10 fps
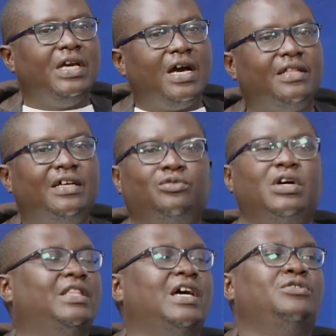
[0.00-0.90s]
Yeah, that's
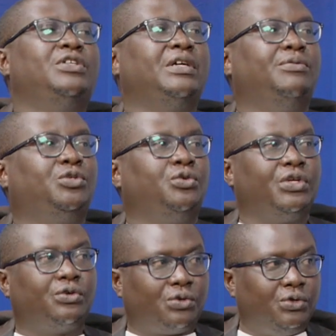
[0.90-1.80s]
why they are not able to
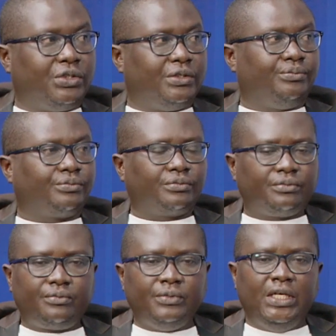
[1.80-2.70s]
recruit.
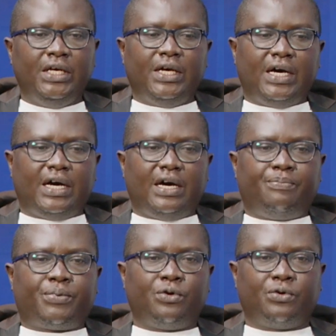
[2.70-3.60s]

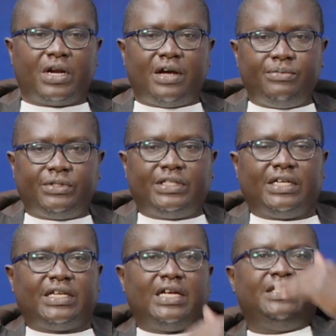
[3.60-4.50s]
Programs
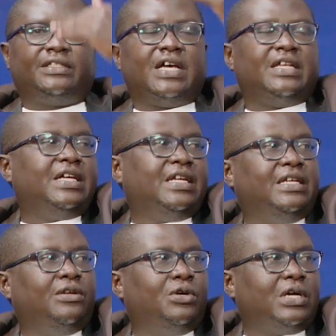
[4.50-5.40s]
that are designed
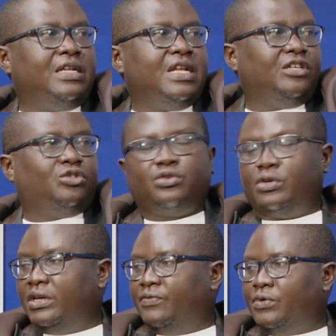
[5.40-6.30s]
at the at
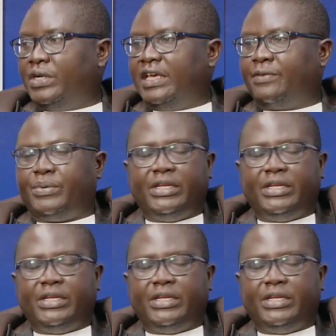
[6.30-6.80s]
national level, like